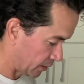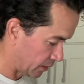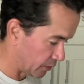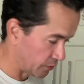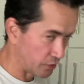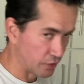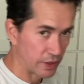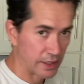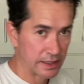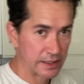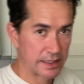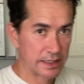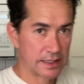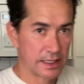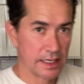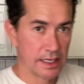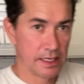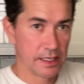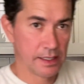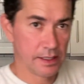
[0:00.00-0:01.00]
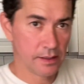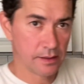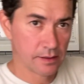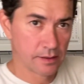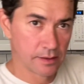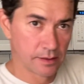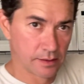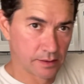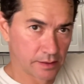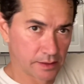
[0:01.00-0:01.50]
You can see
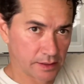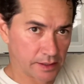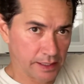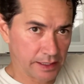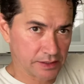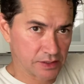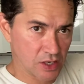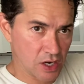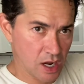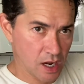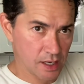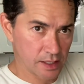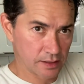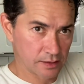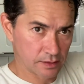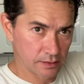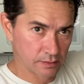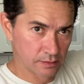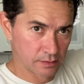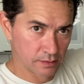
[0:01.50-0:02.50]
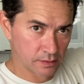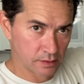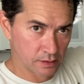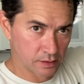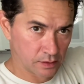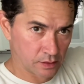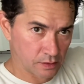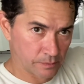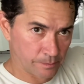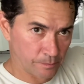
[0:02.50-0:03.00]
it's not
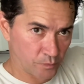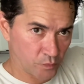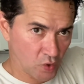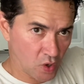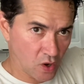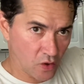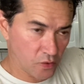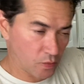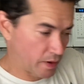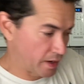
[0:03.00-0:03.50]
all the way